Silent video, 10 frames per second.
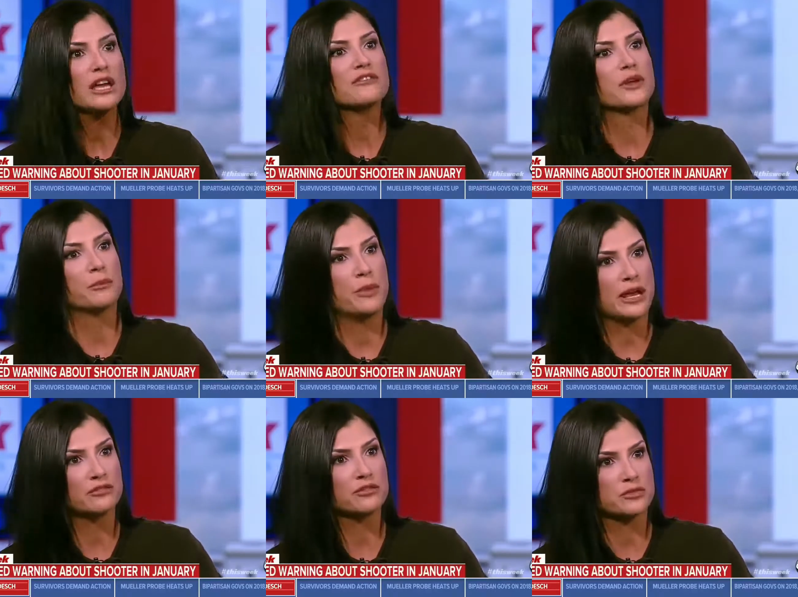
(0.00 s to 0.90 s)
if they're
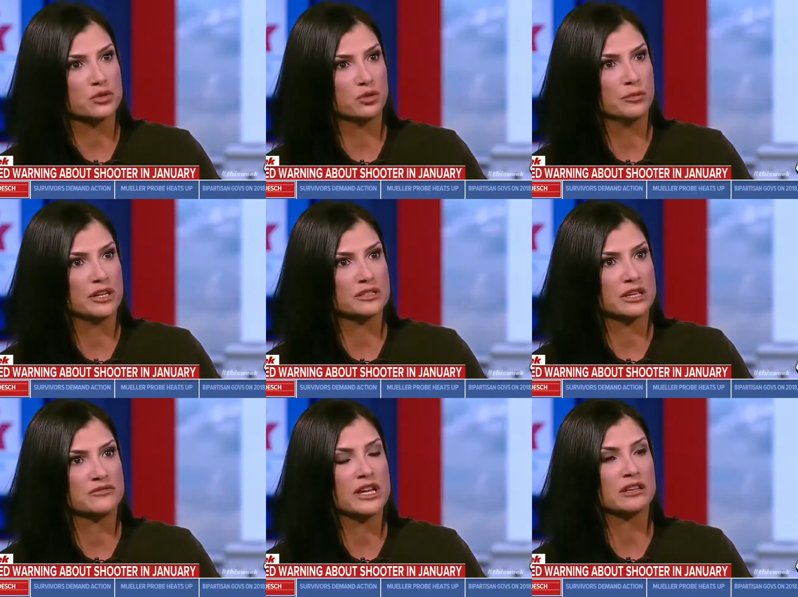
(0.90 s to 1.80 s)
banned from school because
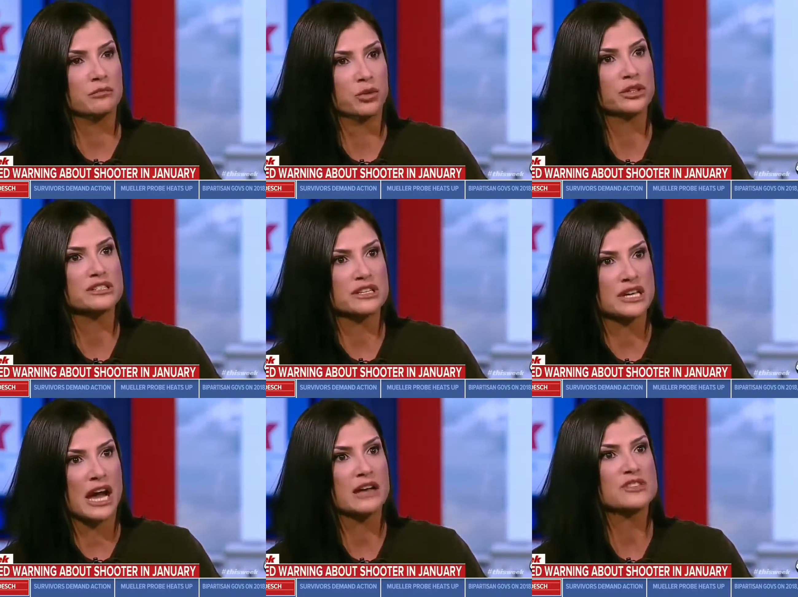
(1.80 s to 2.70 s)
they've taken bullets and
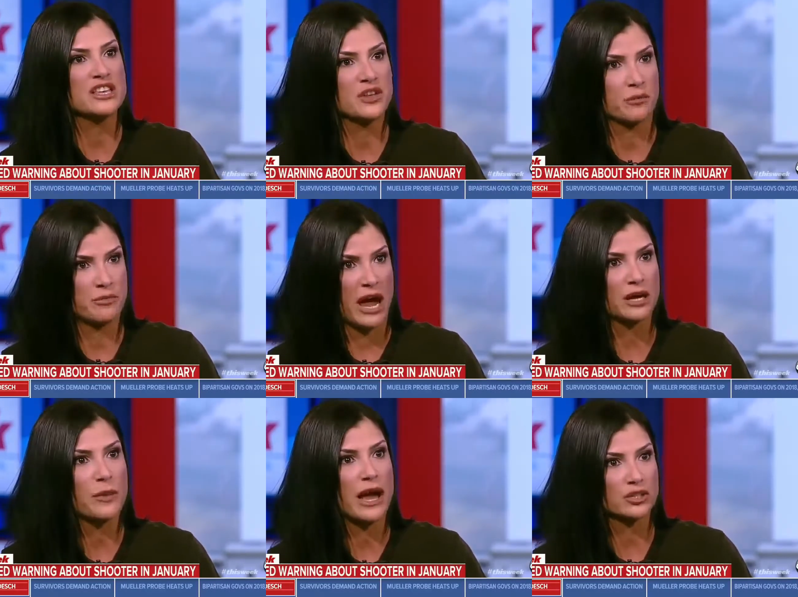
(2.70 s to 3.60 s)
knives in their
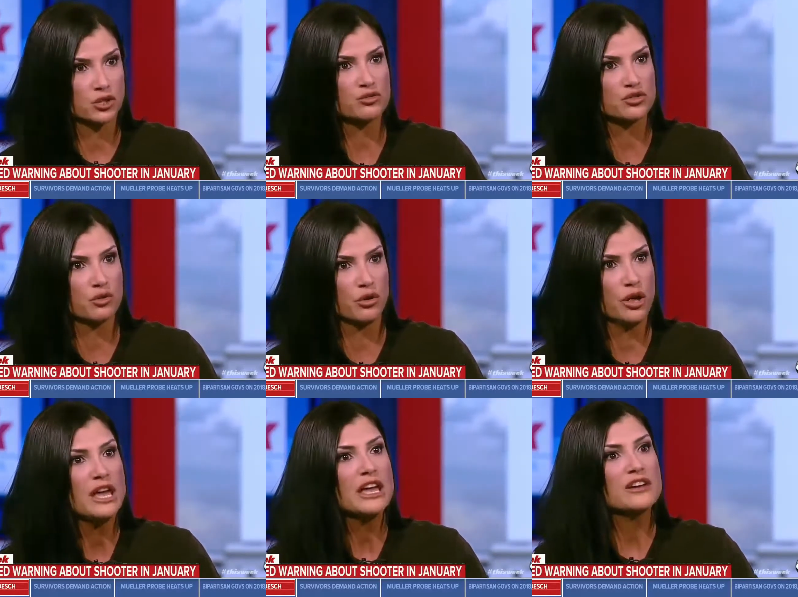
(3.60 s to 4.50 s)
backpack to
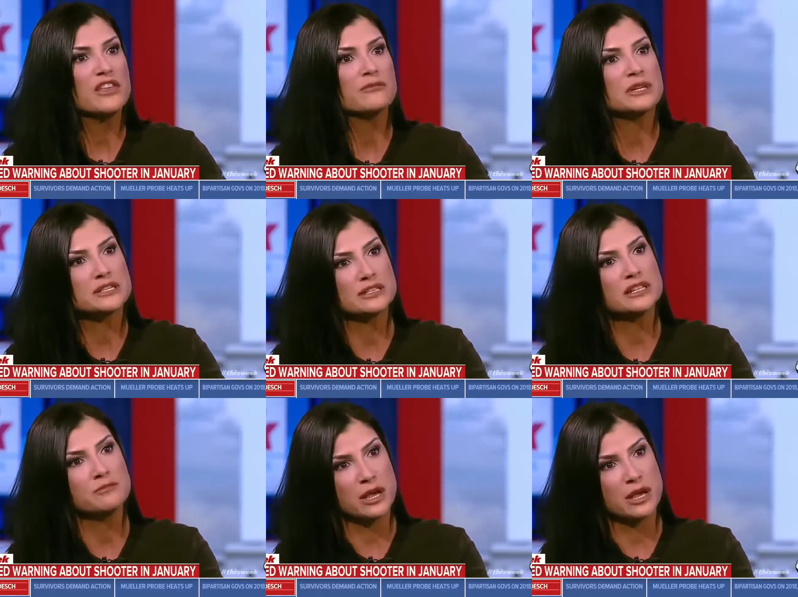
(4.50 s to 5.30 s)
school, if they've been sending